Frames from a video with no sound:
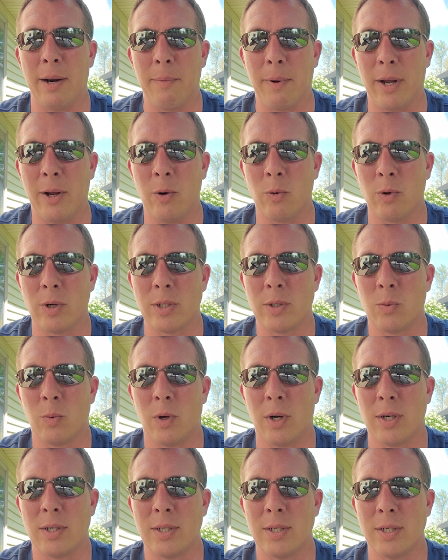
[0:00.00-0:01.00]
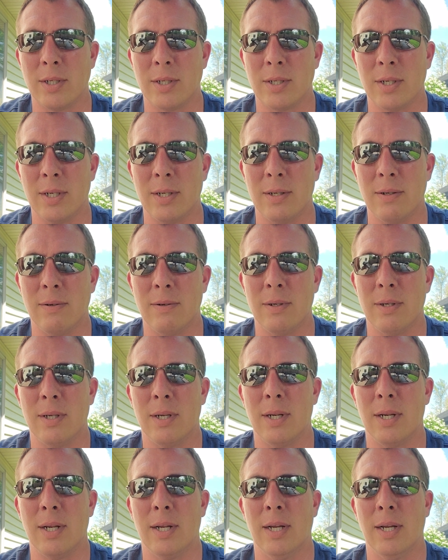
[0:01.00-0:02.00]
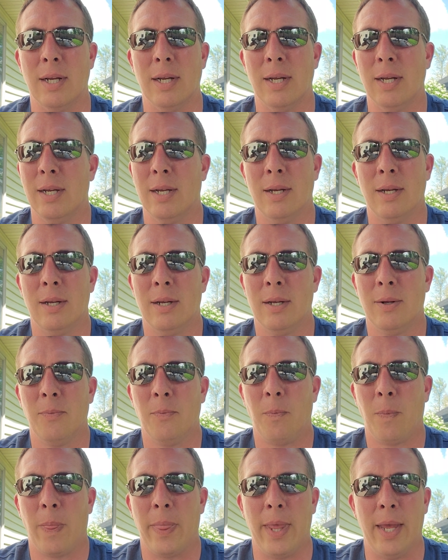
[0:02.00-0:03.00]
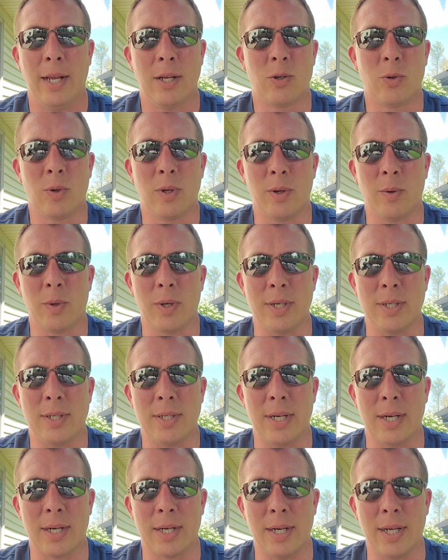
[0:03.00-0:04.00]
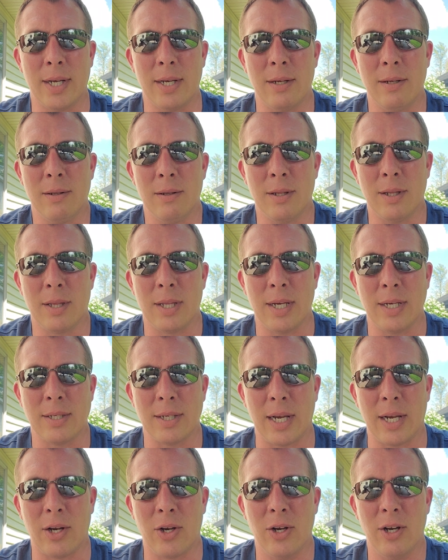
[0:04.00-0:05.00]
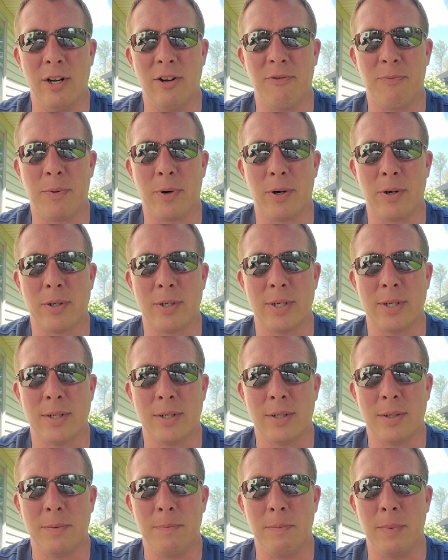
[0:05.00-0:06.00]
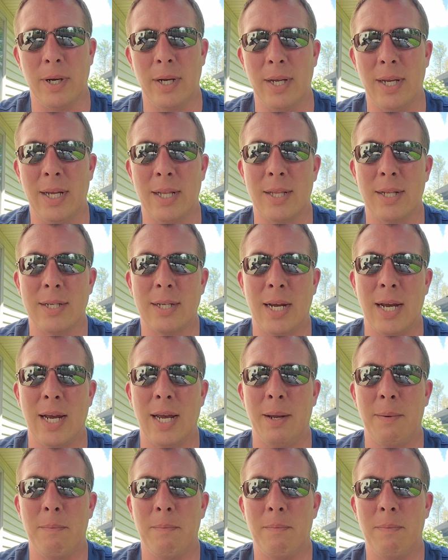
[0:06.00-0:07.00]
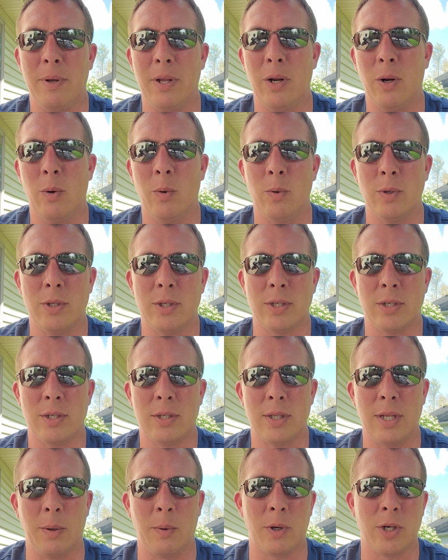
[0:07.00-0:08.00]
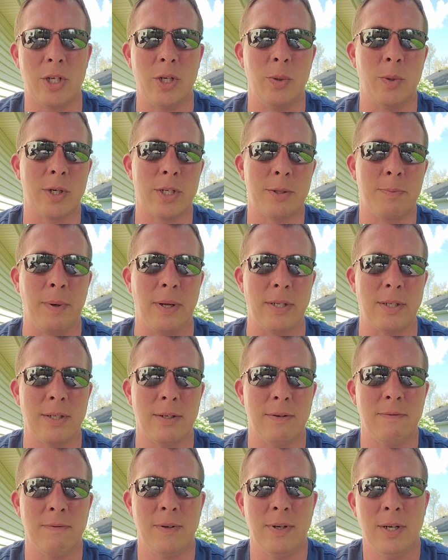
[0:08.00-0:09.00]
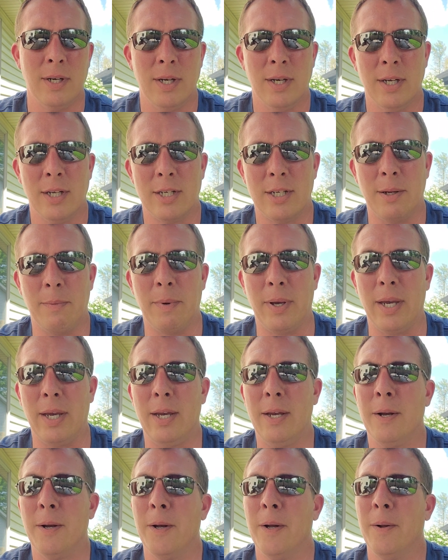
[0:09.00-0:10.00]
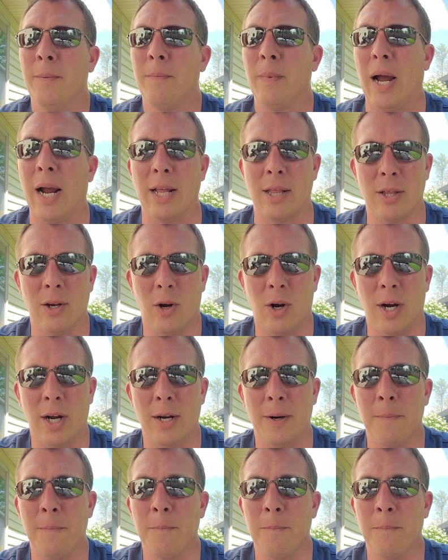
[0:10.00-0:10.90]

my own wristwatches, and it's really sickening, the things I could have purchased. But at the time, it was just, they were too expensive to me, I thought.